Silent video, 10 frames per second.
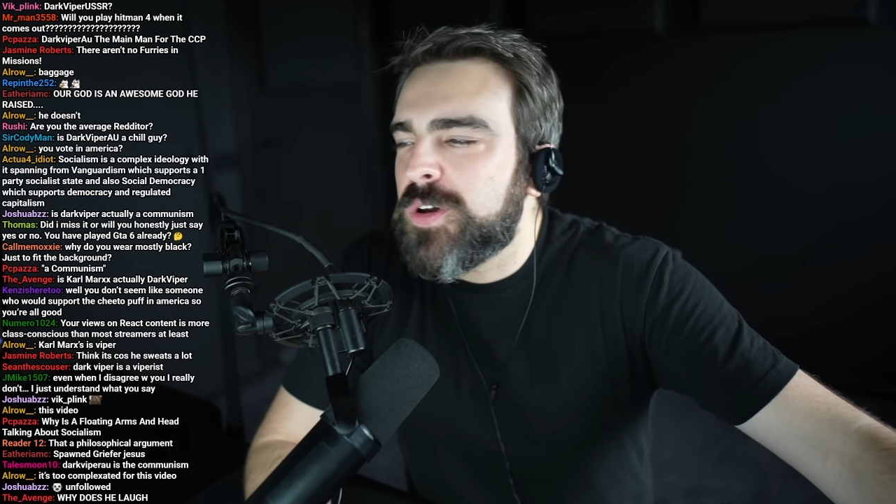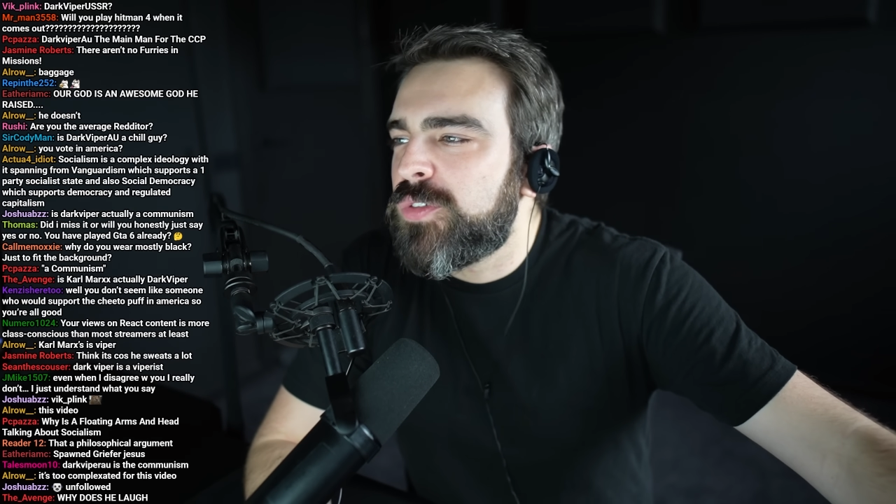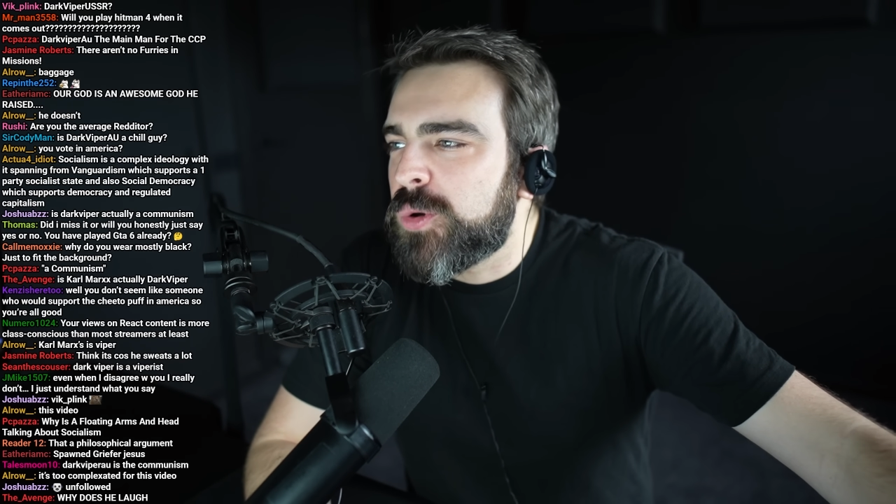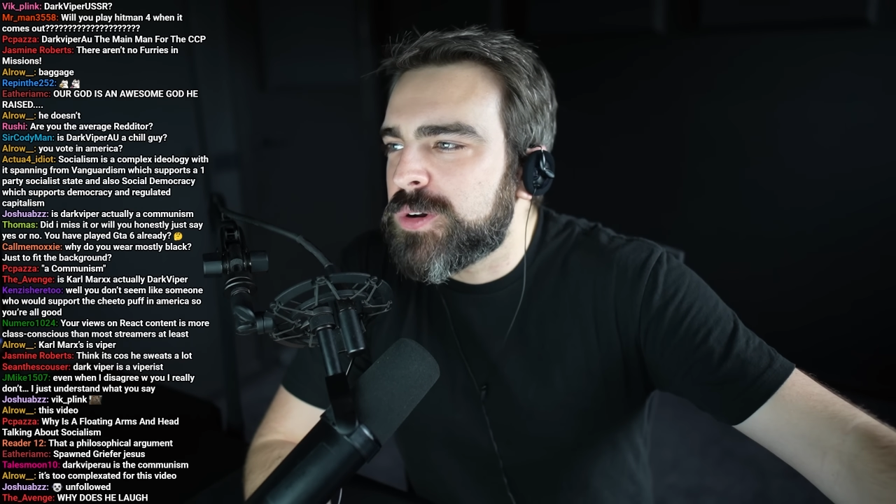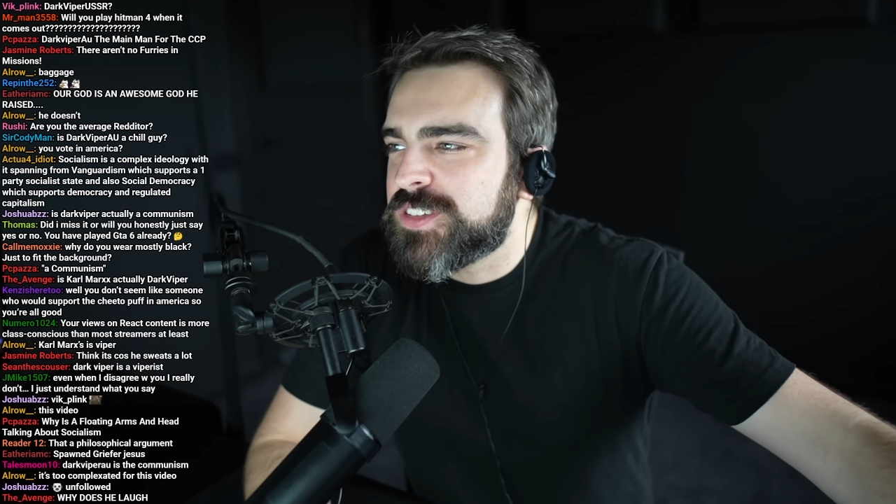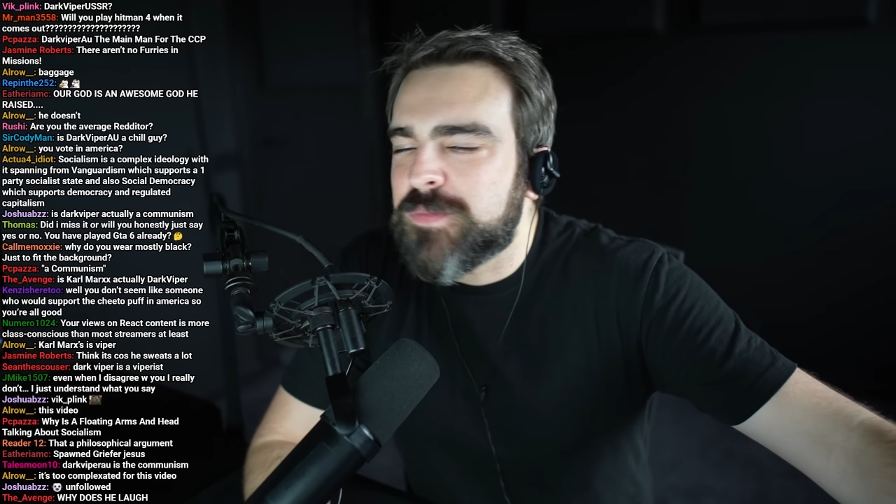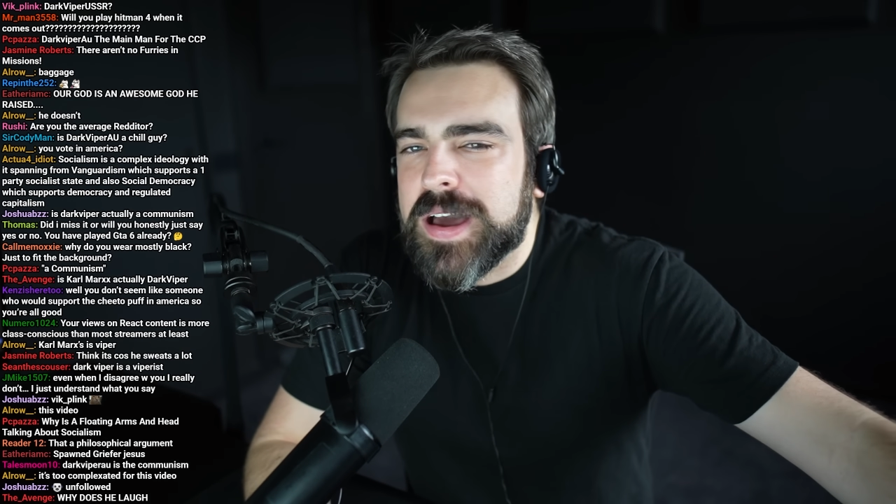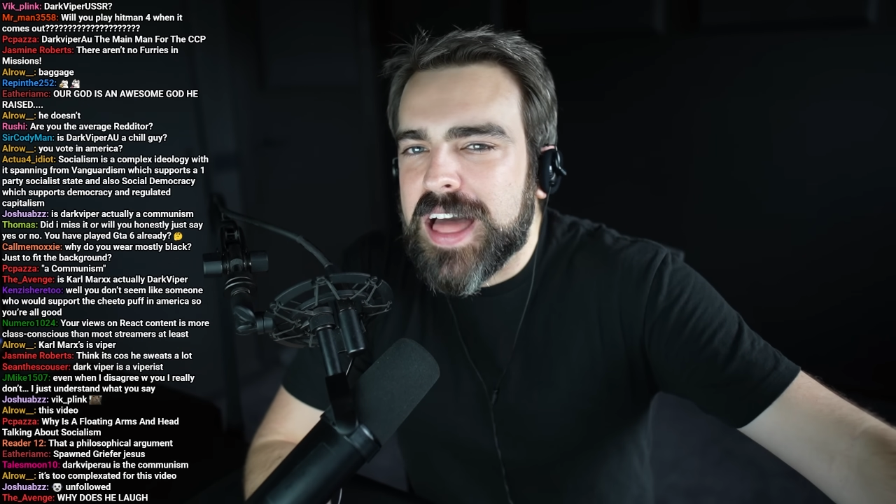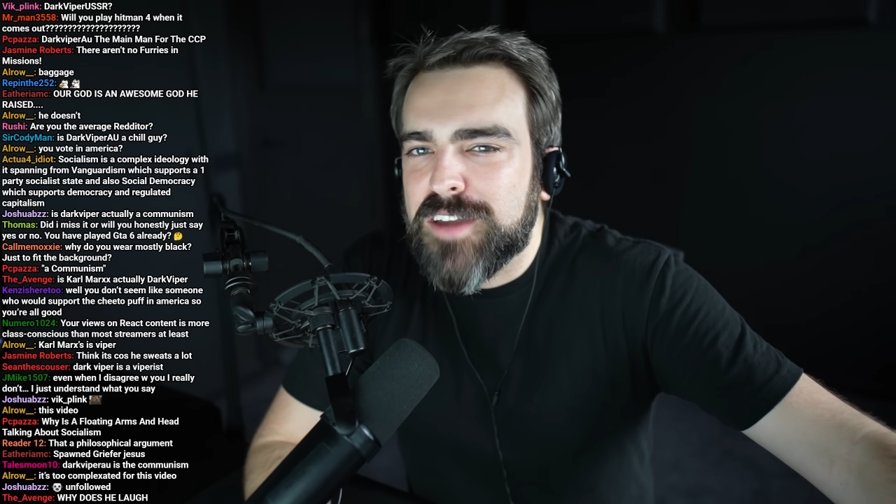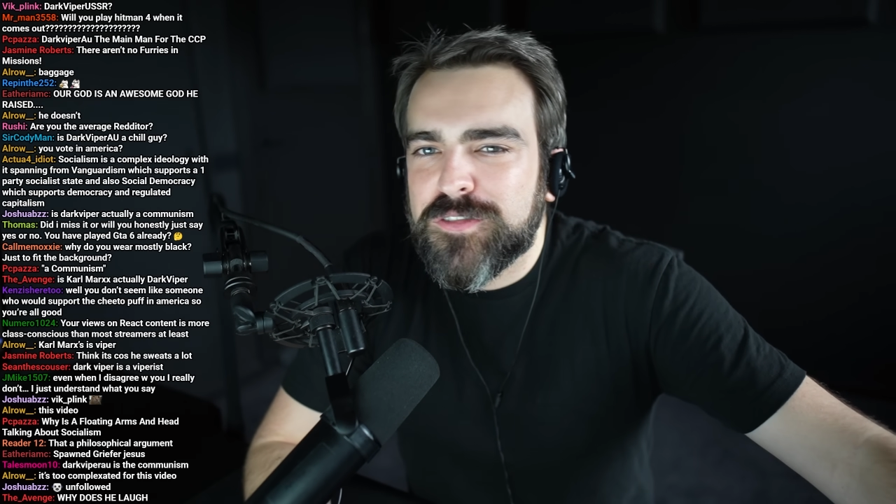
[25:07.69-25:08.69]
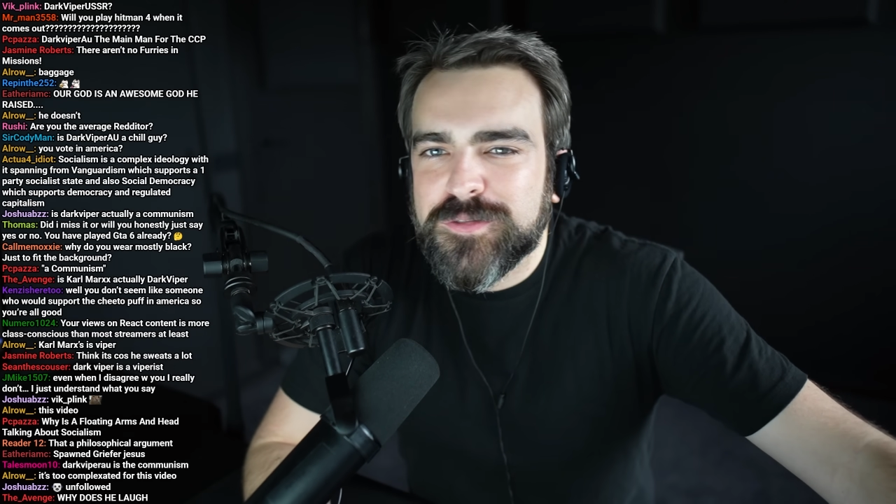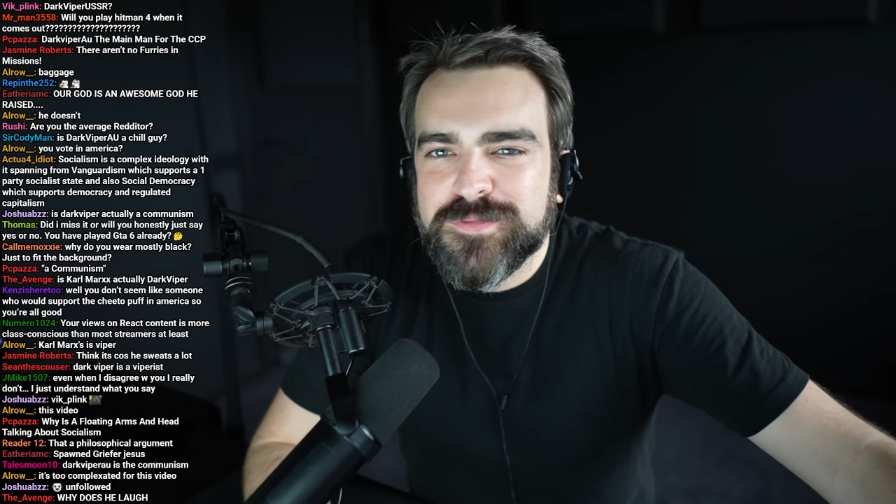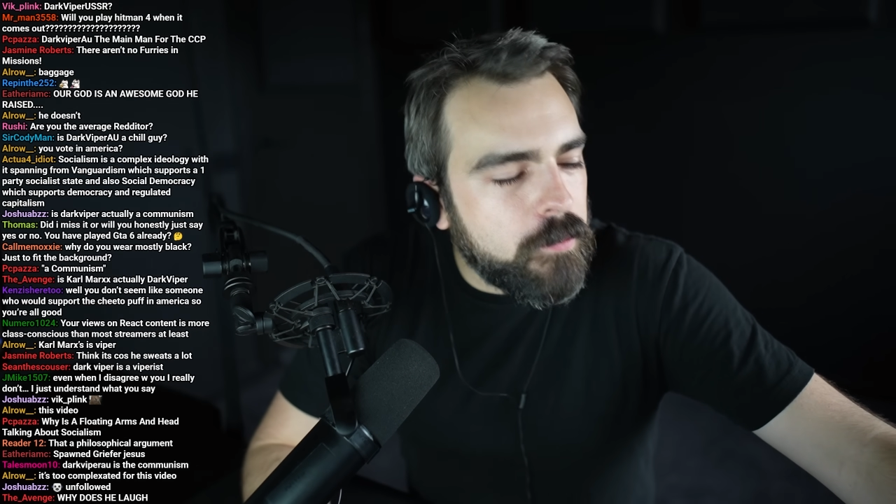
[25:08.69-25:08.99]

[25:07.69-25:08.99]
over the course of my life,